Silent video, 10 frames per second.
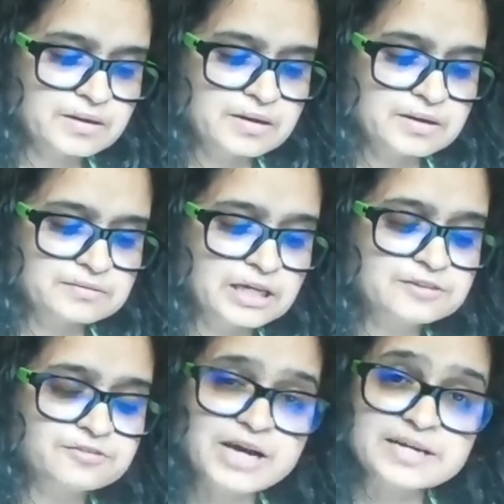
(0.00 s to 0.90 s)

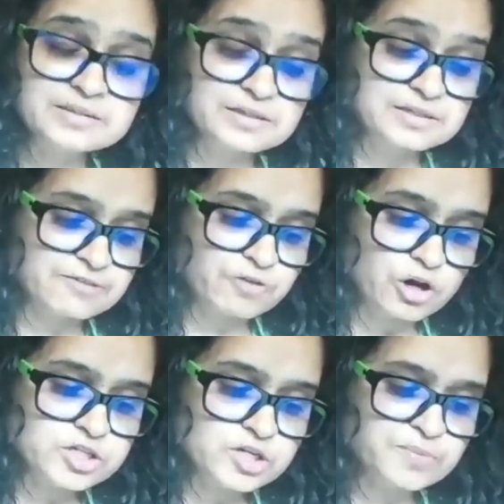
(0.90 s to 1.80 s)
Dalit radicals have
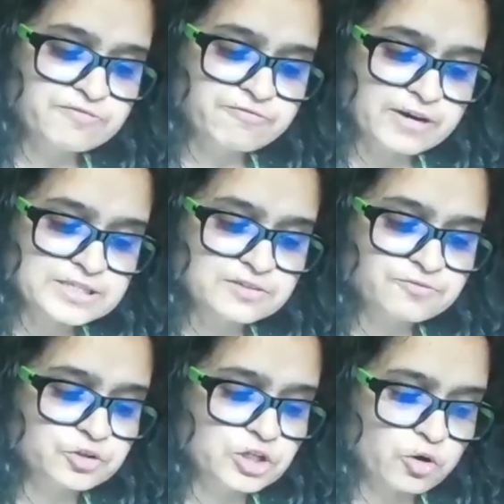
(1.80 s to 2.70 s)
also been fighting
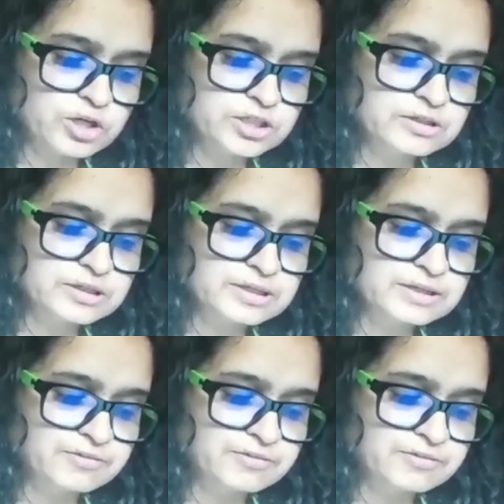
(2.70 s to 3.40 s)
for the ordinary